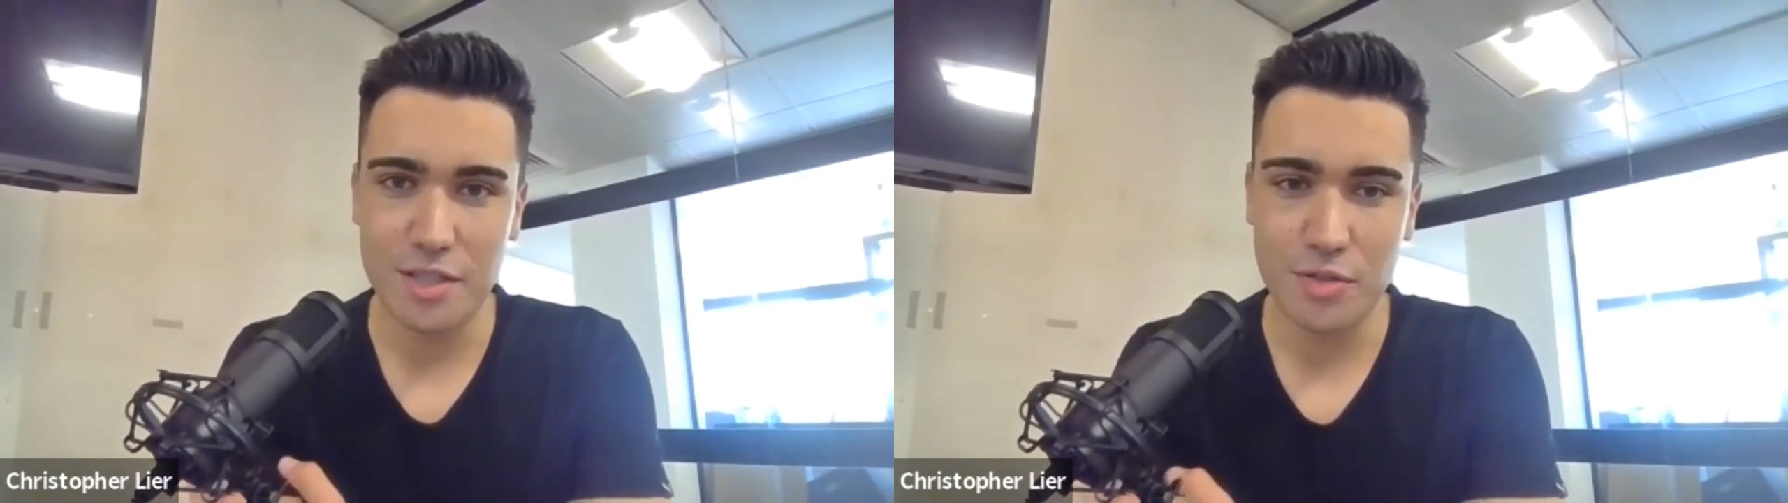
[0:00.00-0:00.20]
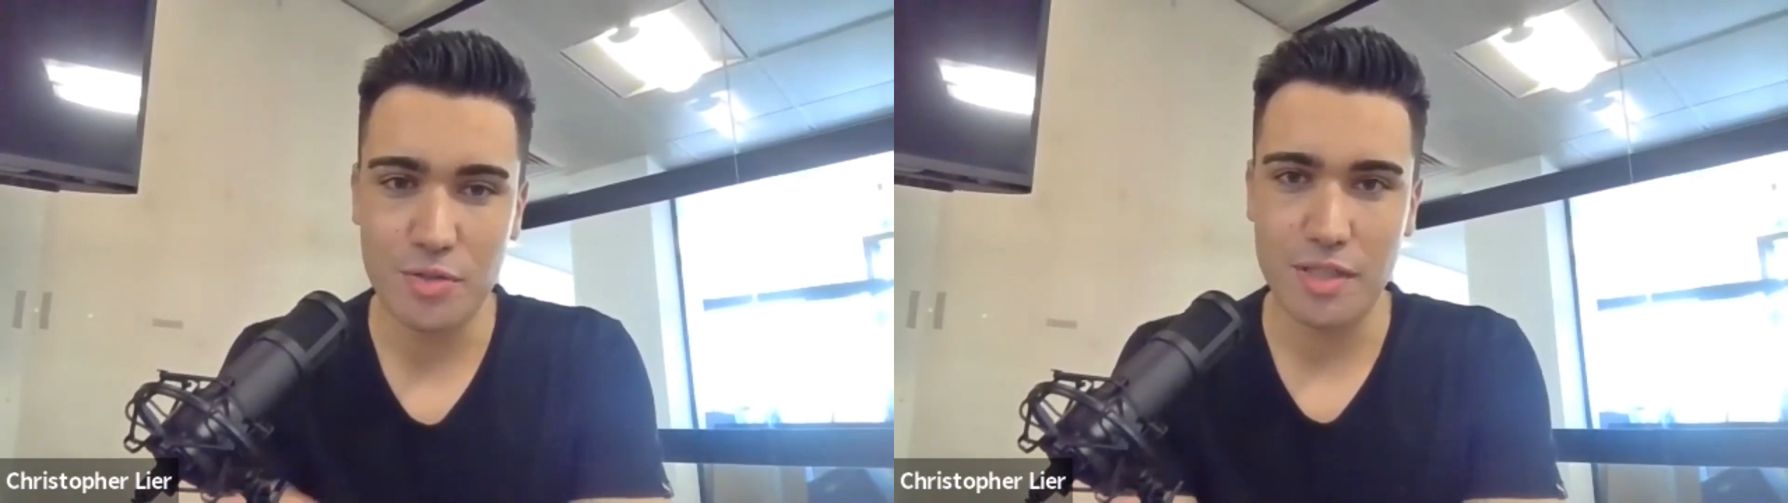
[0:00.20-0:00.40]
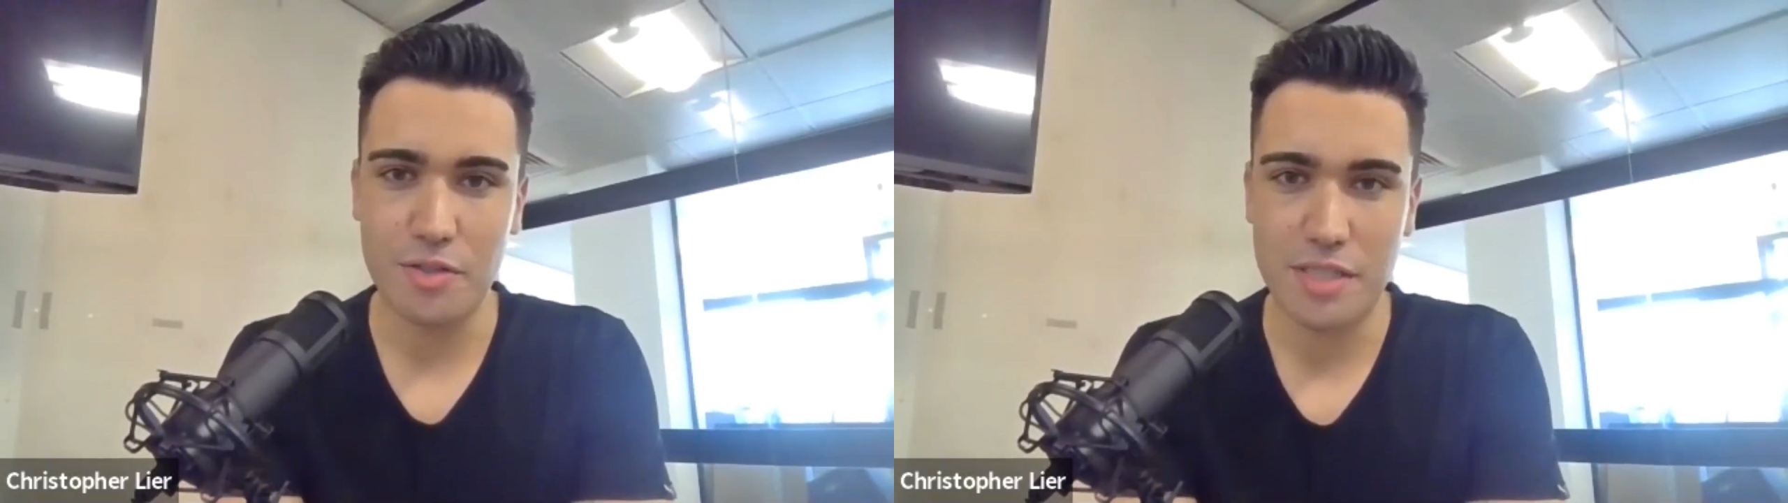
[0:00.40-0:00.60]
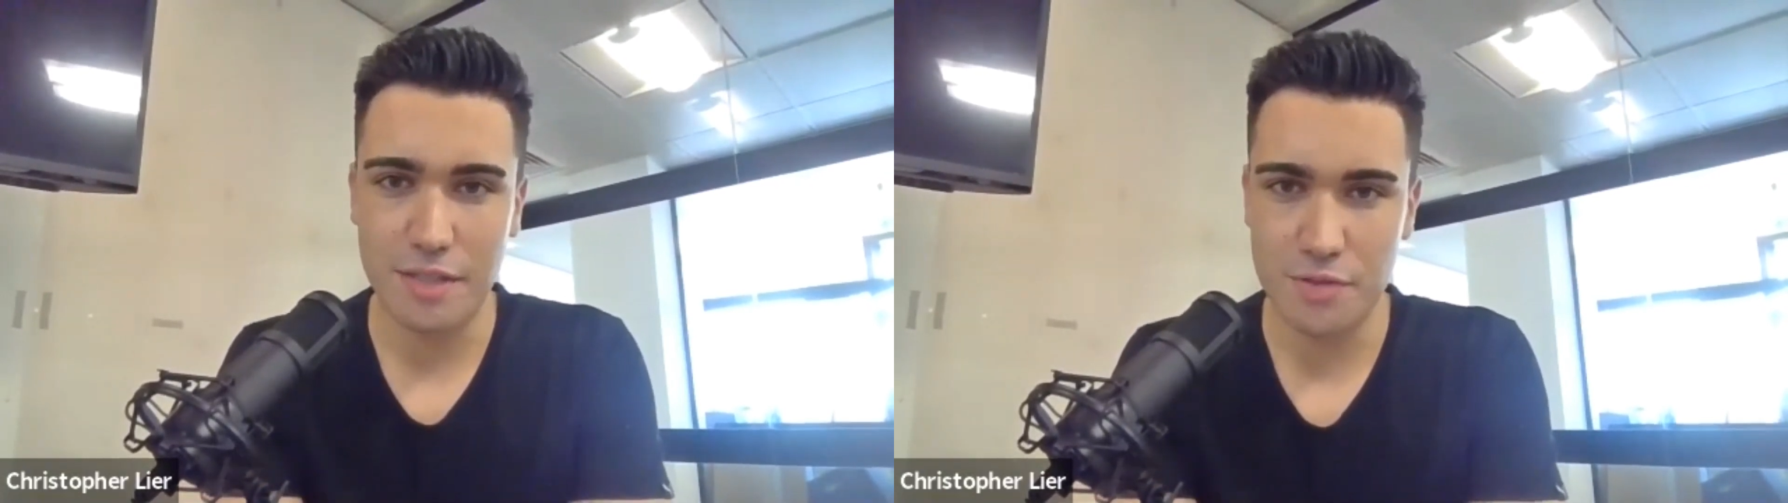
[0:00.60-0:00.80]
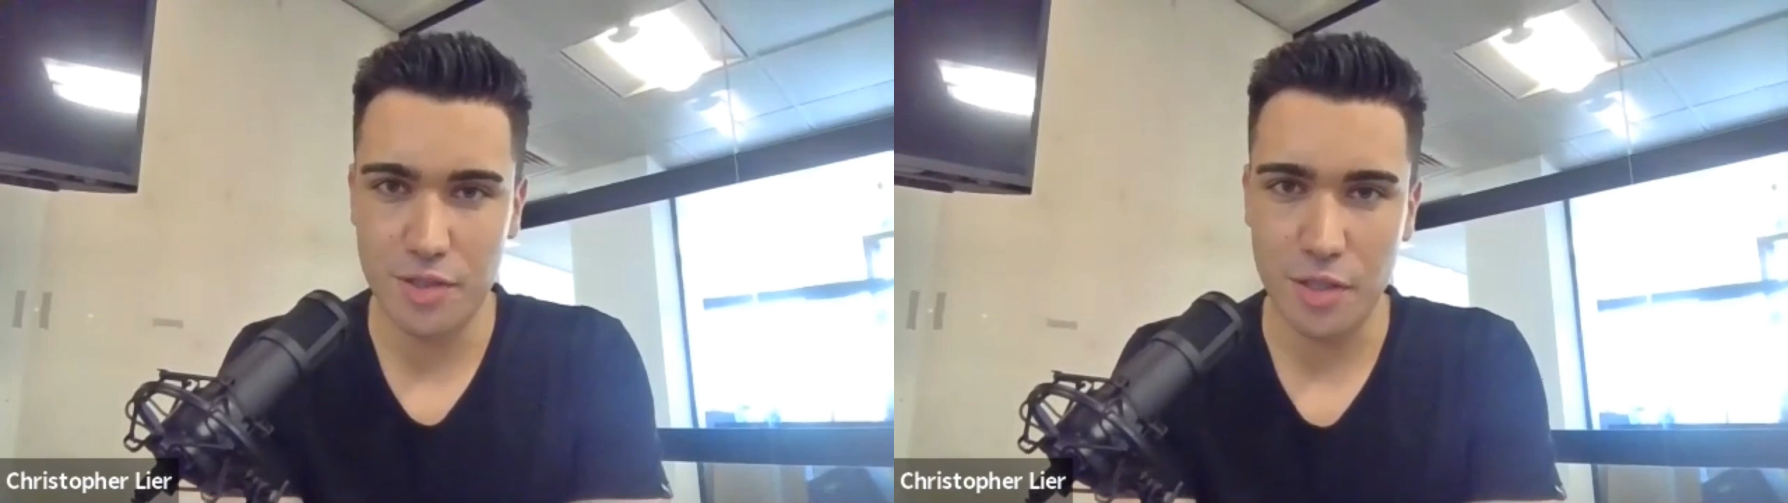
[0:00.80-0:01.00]
introduce
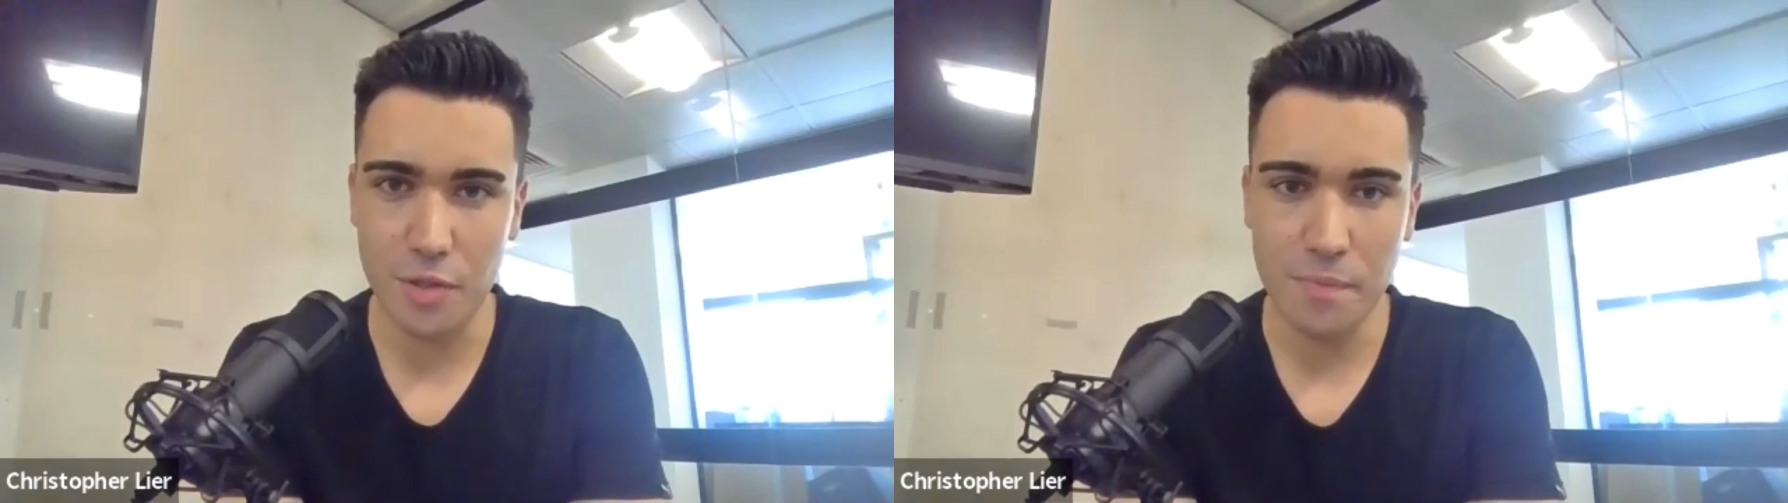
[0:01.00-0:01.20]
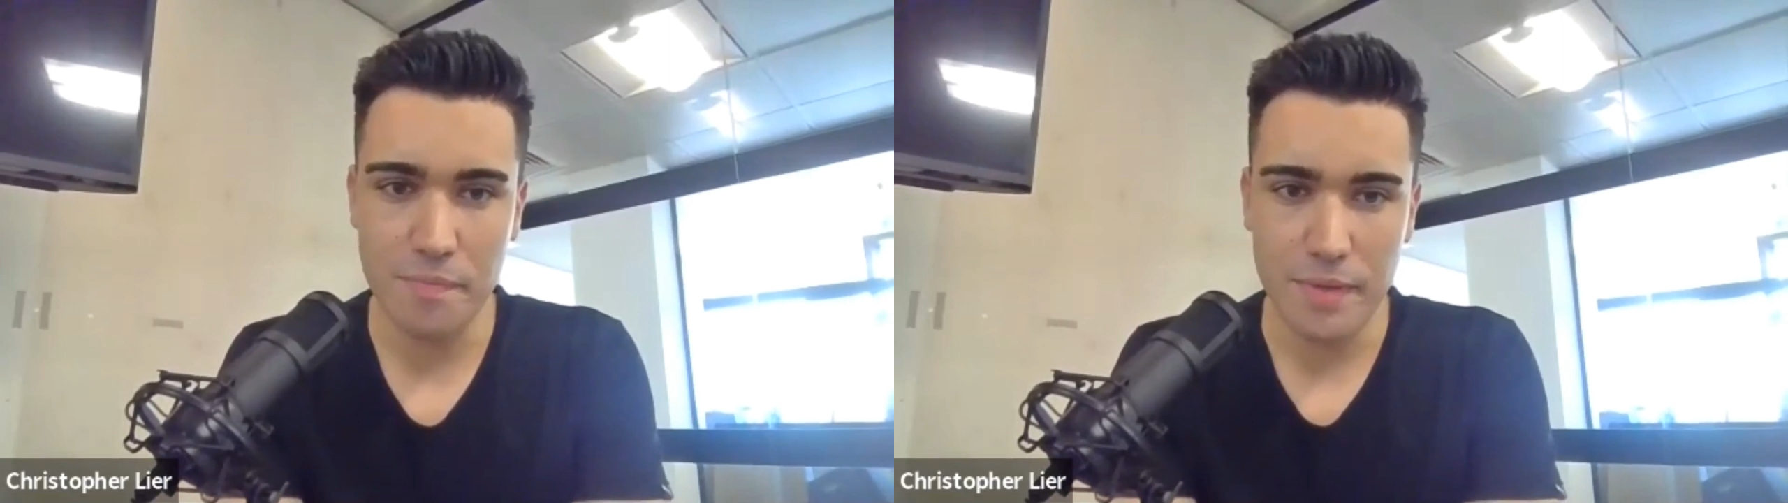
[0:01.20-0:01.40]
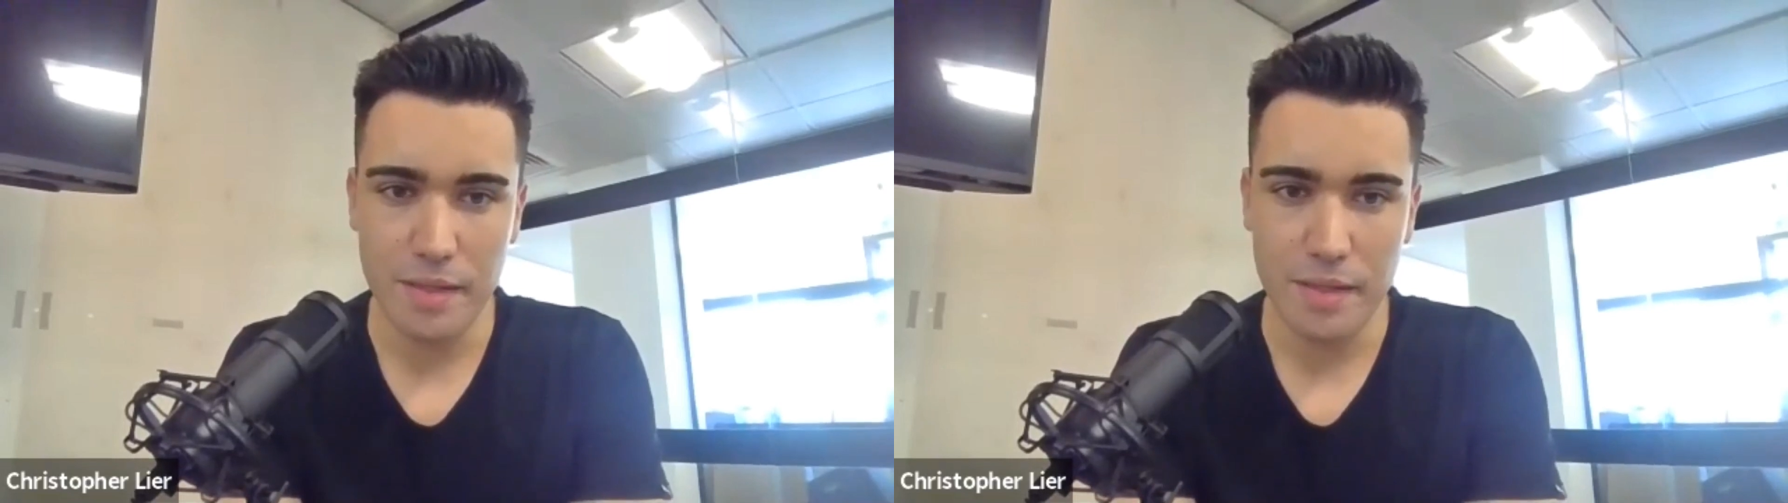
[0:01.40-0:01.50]
ourselves to you,